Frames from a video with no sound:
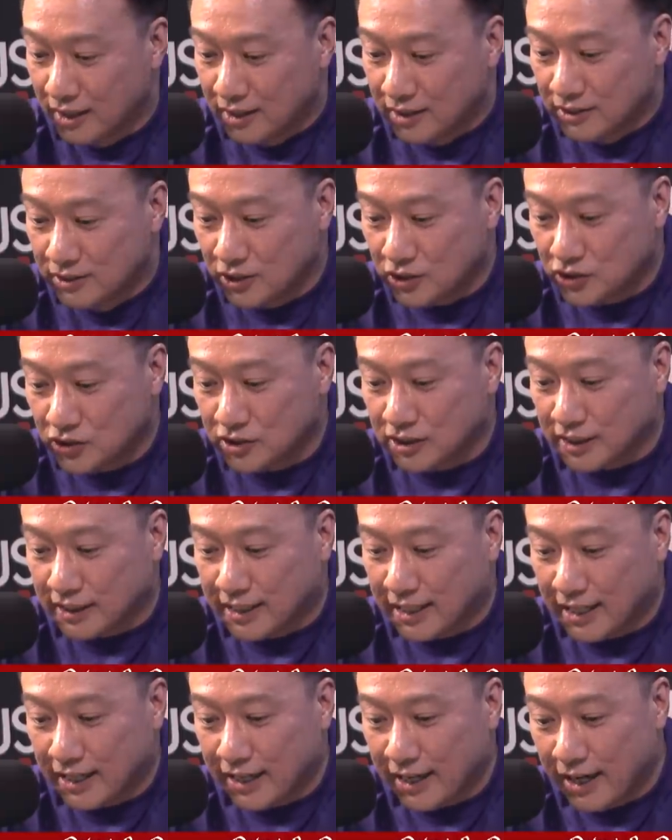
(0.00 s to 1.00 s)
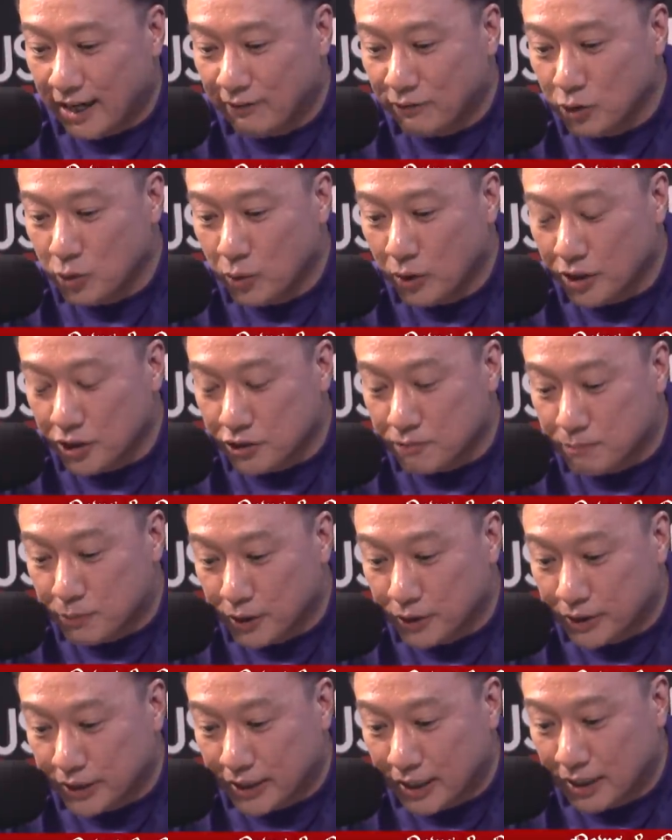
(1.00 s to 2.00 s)
Whoa. This is the guy everyone is
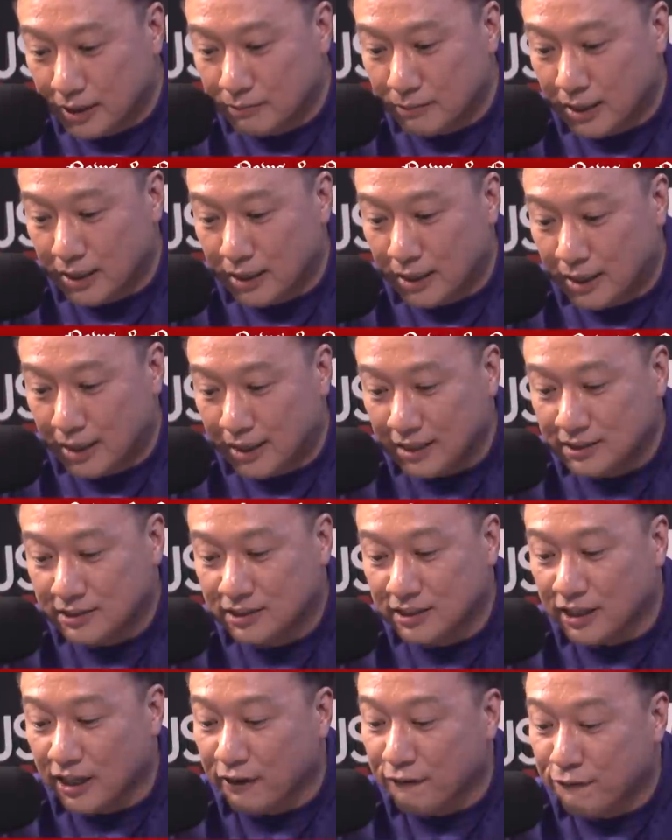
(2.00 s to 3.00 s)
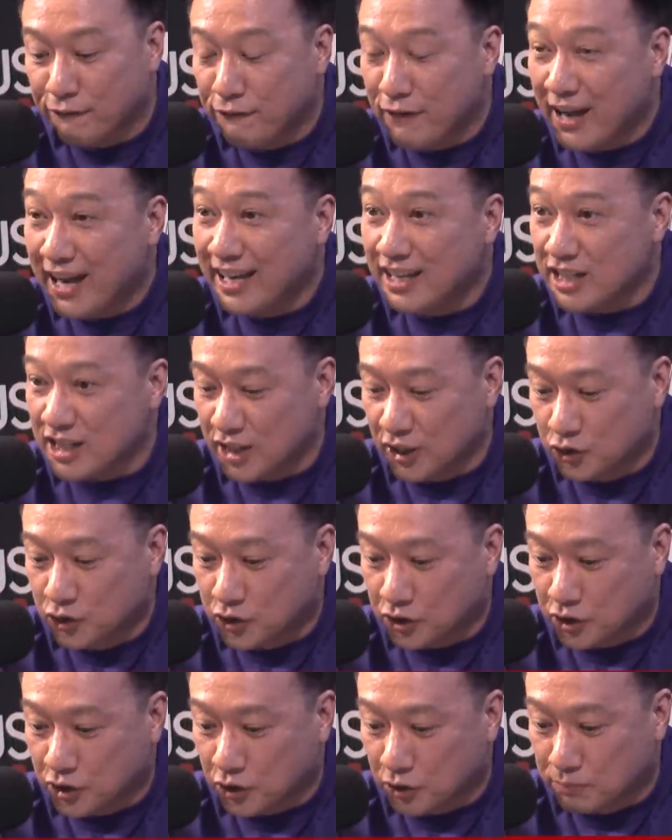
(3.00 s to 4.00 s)
building up. I see a fat,
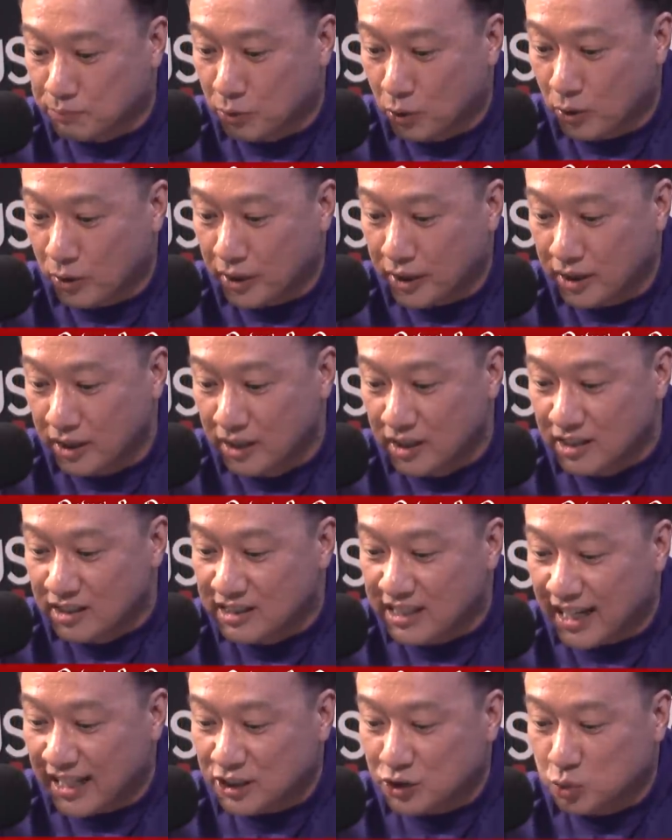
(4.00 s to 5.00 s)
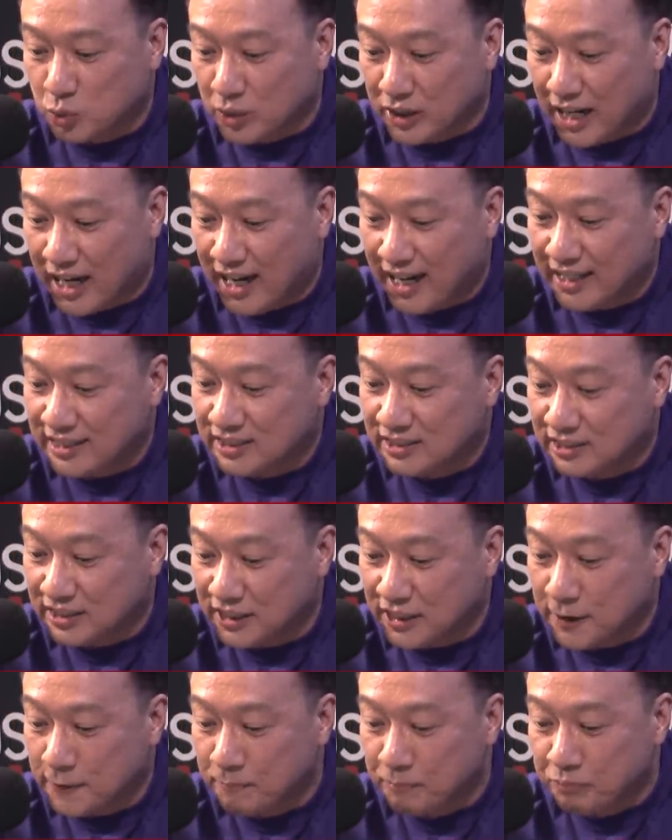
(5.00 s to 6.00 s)
insecure boy. That's what I
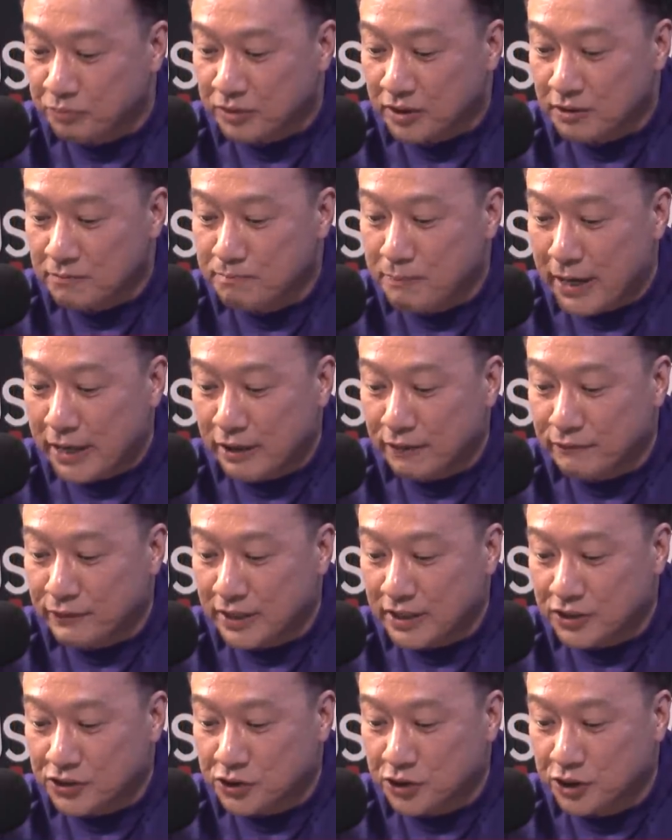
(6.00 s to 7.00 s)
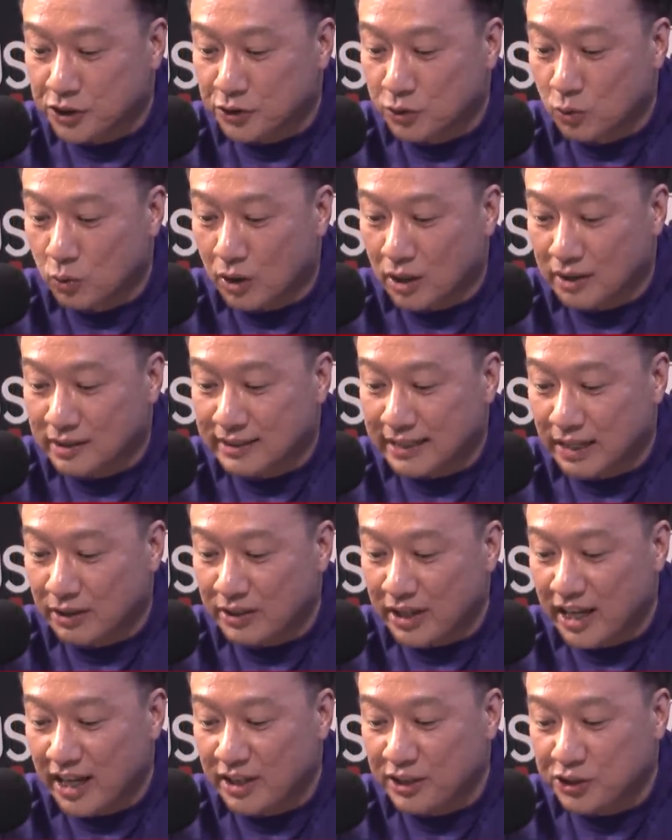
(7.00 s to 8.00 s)
see. Benavidez couldn't walk
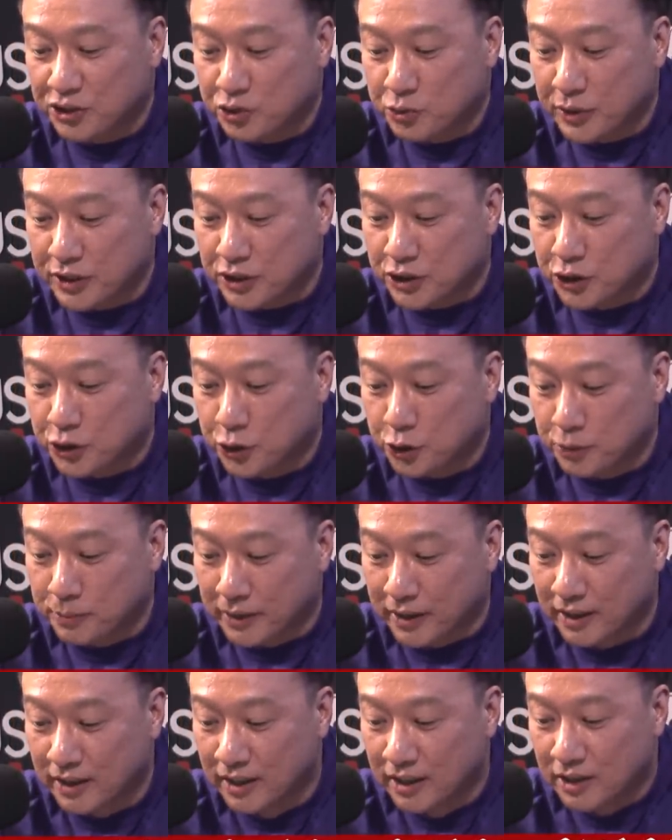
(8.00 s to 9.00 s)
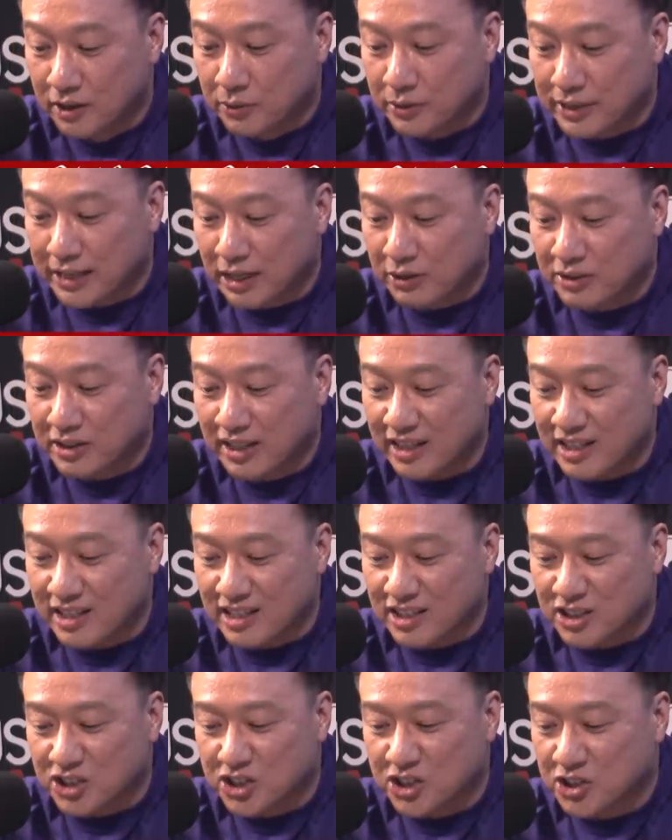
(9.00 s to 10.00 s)
down any street in Cuba without
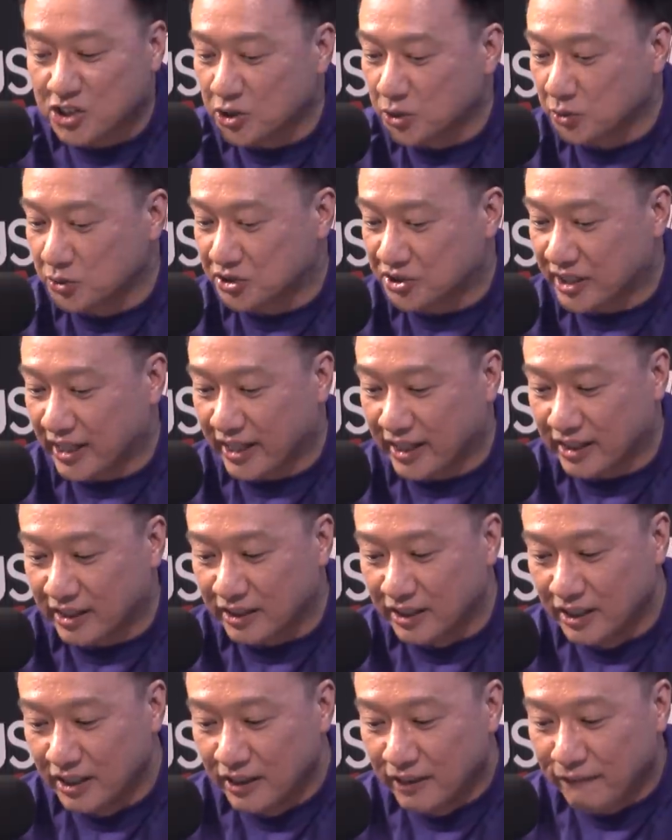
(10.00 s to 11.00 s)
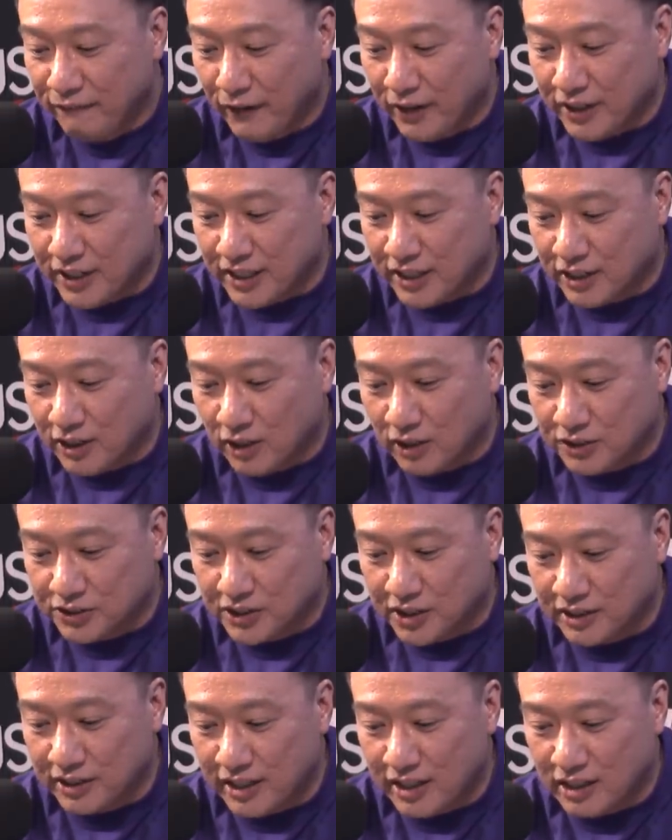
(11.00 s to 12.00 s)
getting his shoes taken. Funny, he calls
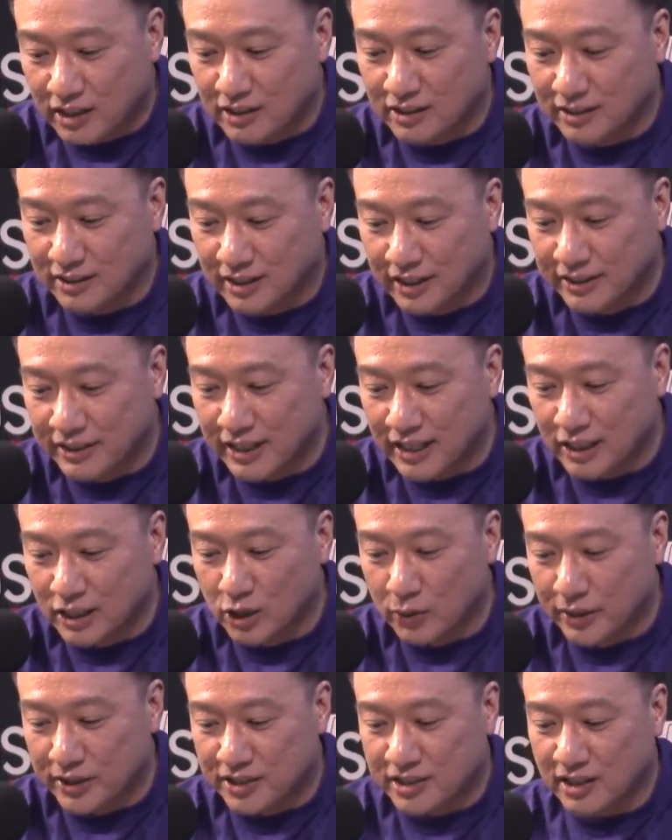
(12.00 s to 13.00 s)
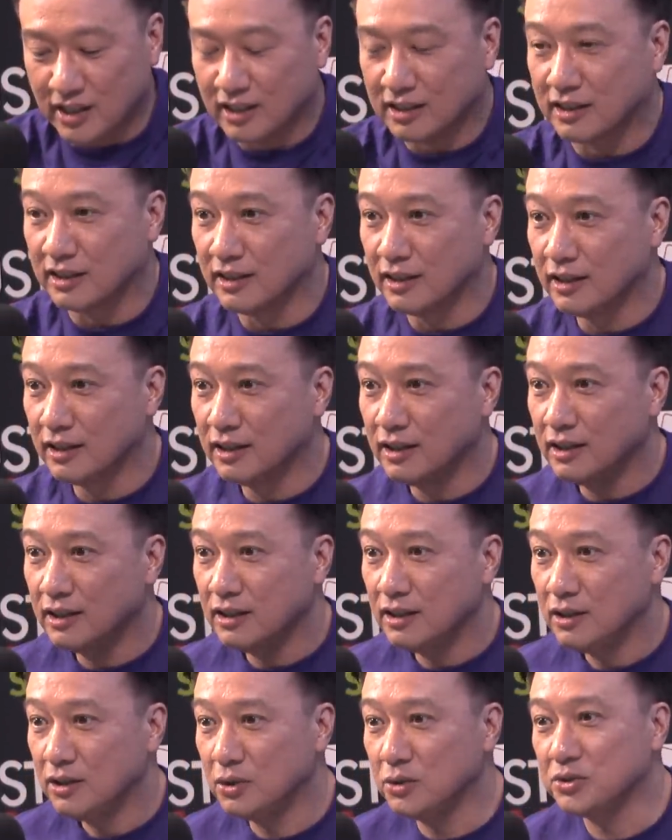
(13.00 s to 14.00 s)
Canelo, Canelo a duck.
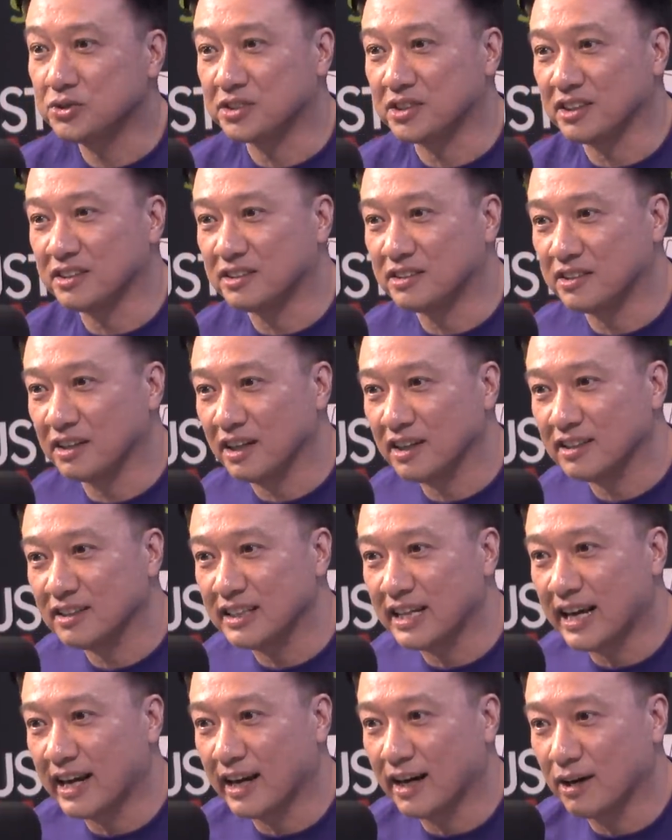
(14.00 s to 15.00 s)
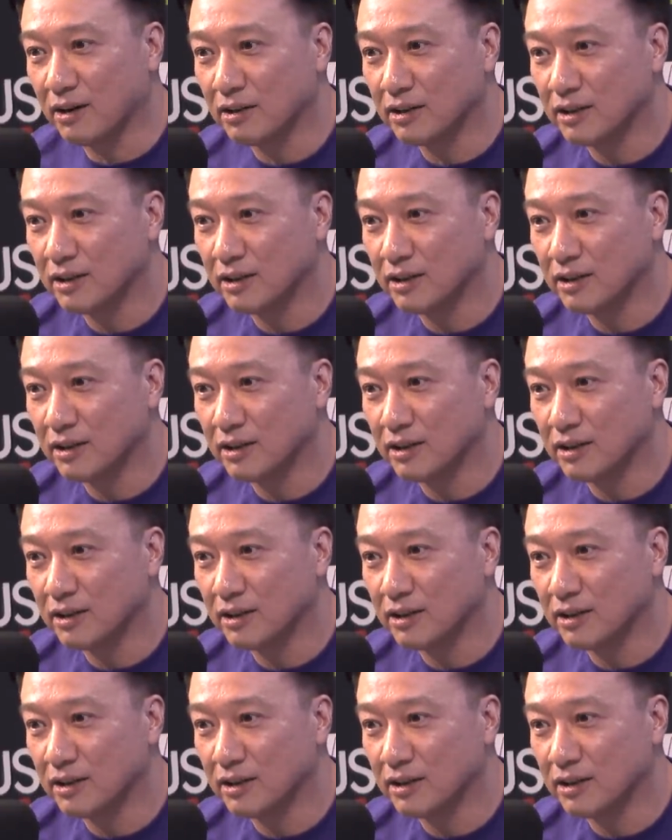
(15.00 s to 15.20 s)
Who's the duck now?